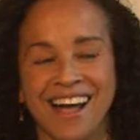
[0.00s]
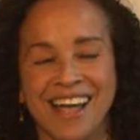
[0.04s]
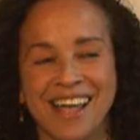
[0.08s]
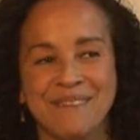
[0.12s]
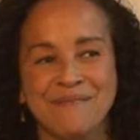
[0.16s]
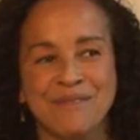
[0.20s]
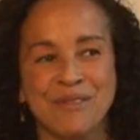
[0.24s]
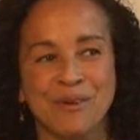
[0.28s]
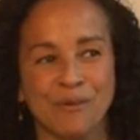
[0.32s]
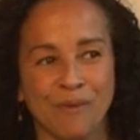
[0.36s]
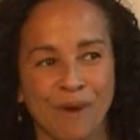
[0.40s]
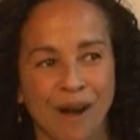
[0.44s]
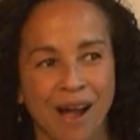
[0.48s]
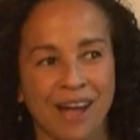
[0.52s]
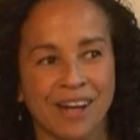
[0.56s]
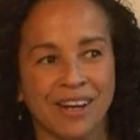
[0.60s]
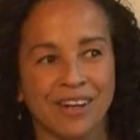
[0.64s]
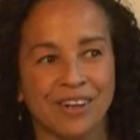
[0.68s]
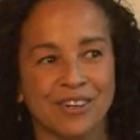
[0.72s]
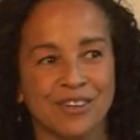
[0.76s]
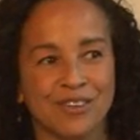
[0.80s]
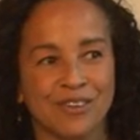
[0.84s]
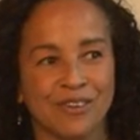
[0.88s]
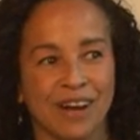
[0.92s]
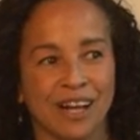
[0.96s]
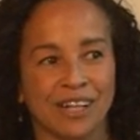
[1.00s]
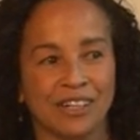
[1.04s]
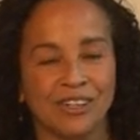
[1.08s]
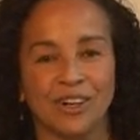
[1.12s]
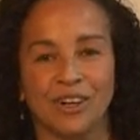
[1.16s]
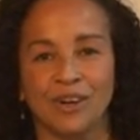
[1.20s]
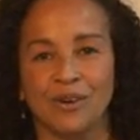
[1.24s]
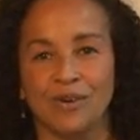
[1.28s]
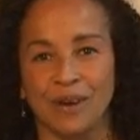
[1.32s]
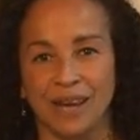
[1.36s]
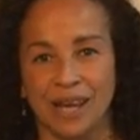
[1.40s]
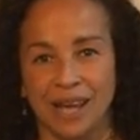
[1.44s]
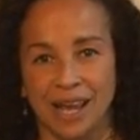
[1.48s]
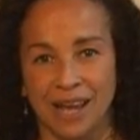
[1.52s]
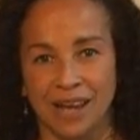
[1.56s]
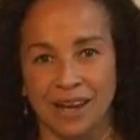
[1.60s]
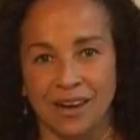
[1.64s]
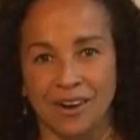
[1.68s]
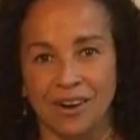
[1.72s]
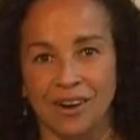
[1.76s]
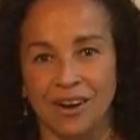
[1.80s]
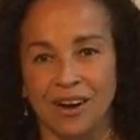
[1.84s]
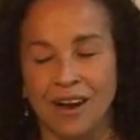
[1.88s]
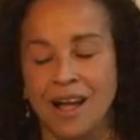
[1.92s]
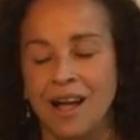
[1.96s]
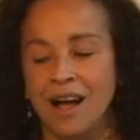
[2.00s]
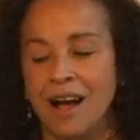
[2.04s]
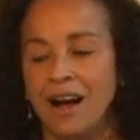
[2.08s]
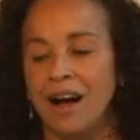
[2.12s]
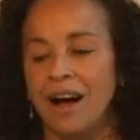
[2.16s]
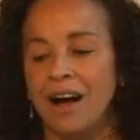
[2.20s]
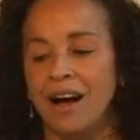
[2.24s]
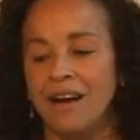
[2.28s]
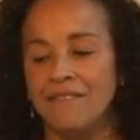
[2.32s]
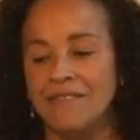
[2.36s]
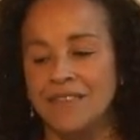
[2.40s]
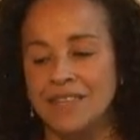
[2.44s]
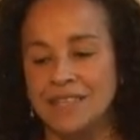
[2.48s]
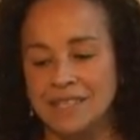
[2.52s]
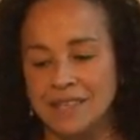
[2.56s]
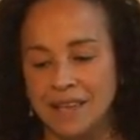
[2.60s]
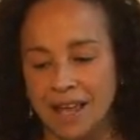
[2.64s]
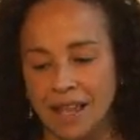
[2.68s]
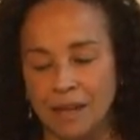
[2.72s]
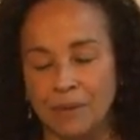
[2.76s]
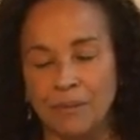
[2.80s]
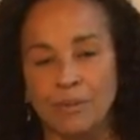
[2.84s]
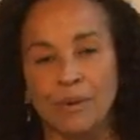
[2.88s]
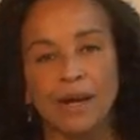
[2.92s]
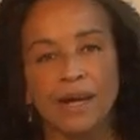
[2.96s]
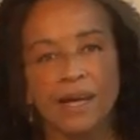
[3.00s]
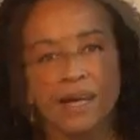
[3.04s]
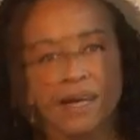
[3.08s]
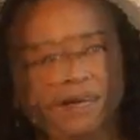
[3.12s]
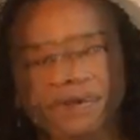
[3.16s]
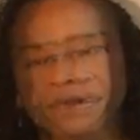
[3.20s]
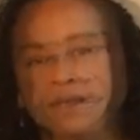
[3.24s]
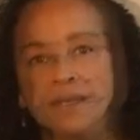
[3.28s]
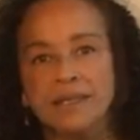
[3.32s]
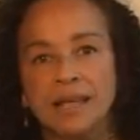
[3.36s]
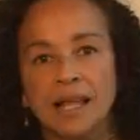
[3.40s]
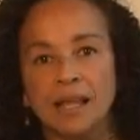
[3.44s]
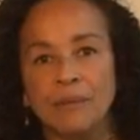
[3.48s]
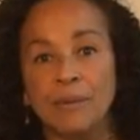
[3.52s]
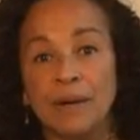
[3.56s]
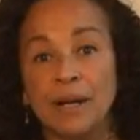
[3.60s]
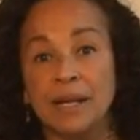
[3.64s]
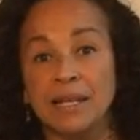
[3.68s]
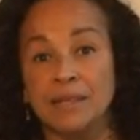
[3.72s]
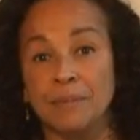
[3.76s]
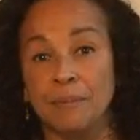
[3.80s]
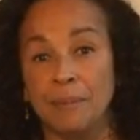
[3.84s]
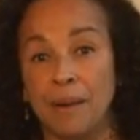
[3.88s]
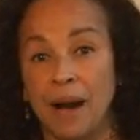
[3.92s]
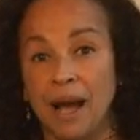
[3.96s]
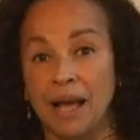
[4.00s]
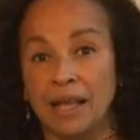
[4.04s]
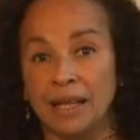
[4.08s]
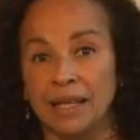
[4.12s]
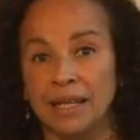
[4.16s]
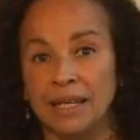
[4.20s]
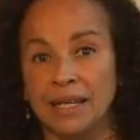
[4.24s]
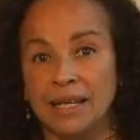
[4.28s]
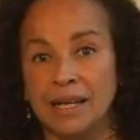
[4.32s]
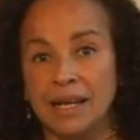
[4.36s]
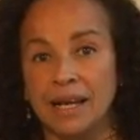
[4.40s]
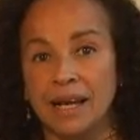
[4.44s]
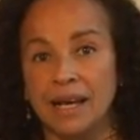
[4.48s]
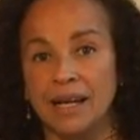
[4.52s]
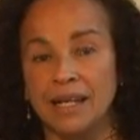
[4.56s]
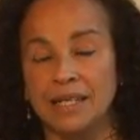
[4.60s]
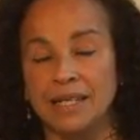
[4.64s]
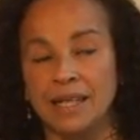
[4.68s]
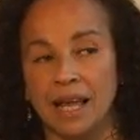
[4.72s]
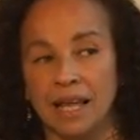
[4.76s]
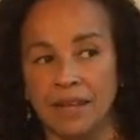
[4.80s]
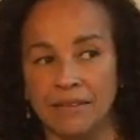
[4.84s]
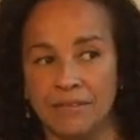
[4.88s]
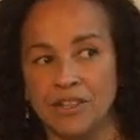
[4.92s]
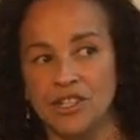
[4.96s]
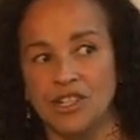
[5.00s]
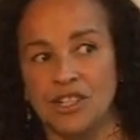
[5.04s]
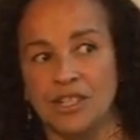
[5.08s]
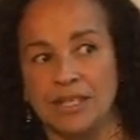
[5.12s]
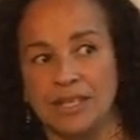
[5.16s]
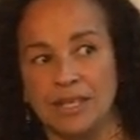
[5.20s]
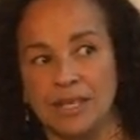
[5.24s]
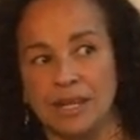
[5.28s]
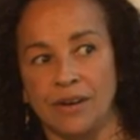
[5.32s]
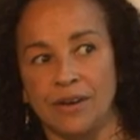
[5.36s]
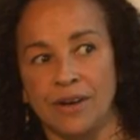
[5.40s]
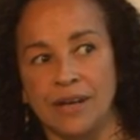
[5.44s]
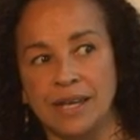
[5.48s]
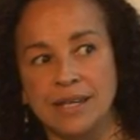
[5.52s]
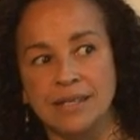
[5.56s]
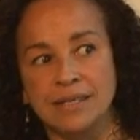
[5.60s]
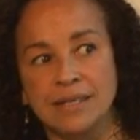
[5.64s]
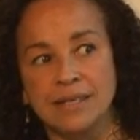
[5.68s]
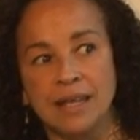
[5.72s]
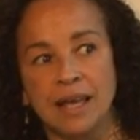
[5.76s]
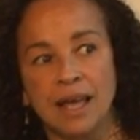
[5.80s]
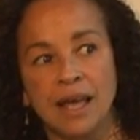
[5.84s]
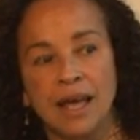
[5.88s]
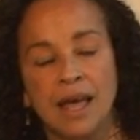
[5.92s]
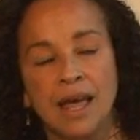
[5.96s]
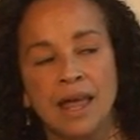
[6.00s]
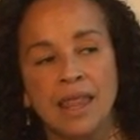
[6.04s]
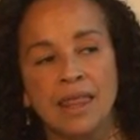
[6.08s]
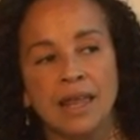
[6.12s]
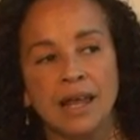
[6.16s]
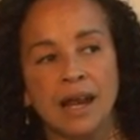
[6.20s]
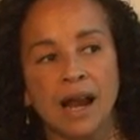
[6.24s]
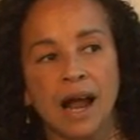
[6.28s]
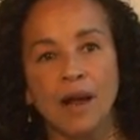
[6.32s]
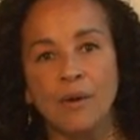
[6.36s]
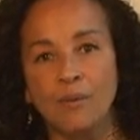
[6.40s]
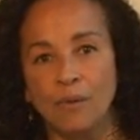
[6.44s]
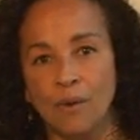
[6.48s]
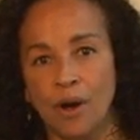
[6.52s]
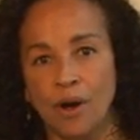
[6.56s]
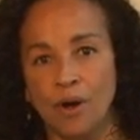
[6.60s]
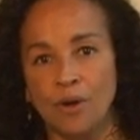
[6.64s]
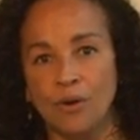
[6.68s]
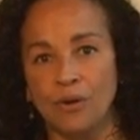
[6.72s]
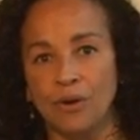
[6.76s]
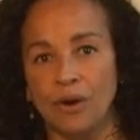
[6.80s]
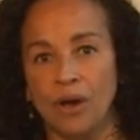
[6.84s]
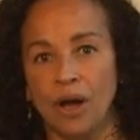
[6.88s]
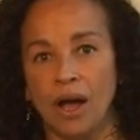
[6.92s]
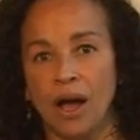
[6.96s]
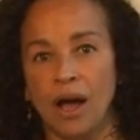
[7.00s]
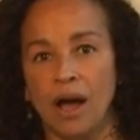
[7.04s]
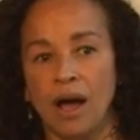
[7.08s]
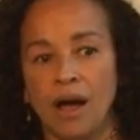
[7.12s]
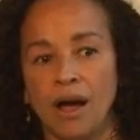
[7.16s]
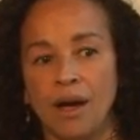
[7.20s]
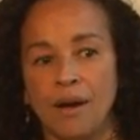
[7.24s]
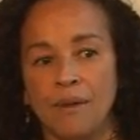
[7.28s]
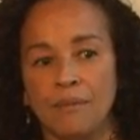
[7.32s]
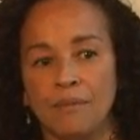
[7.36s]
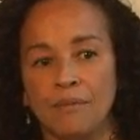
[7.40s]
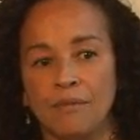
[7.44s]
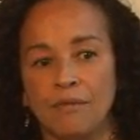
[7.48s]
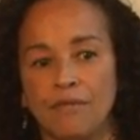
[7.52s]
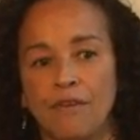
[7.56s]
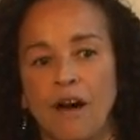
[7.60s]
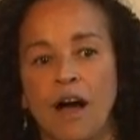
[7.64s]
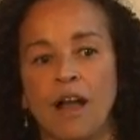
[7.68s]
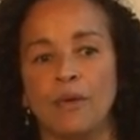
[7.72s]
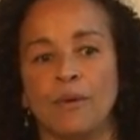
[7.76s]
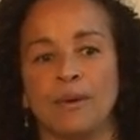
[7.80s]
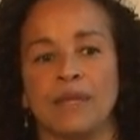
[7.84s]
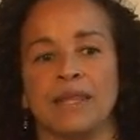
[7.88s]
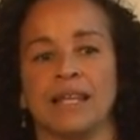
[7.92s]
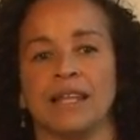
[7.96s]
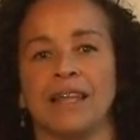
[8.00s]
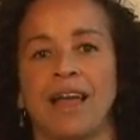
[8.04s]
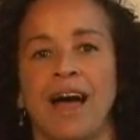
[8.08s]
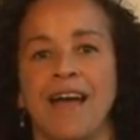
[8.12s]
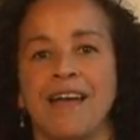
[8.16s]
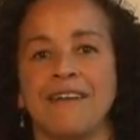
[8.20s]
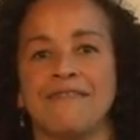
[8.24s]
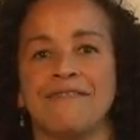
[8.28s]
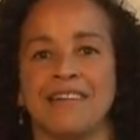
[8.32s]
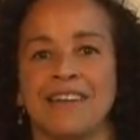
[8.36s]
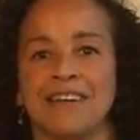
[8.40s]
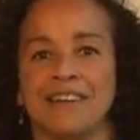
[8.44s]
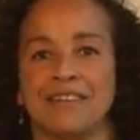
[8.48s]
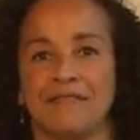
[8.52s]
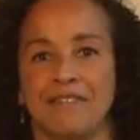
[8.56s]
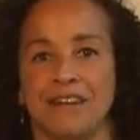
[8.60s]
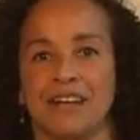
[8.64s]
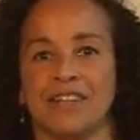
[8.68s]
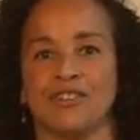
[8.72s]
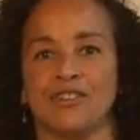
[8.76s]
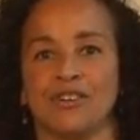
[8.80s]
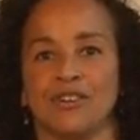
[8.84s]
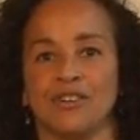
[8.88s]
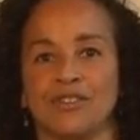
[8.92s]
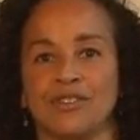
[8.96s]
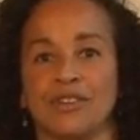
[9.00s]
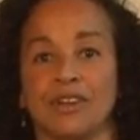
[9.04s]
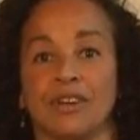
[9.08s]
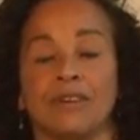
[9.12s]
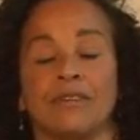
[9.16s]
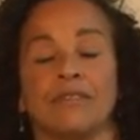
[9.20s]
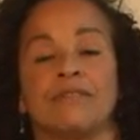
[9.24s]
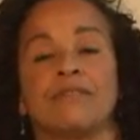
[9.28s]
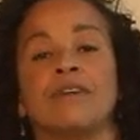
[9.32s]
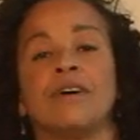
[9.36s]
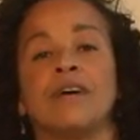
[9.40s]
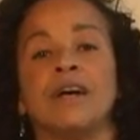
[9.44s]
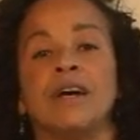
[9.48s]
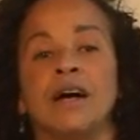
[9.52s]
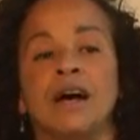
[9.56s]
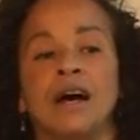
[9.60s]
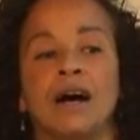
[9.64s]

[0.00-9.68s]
I am the writer, director, creator of The Celebrant. The Celebrant is a pilot, a television series that I wrote following the life and adventures of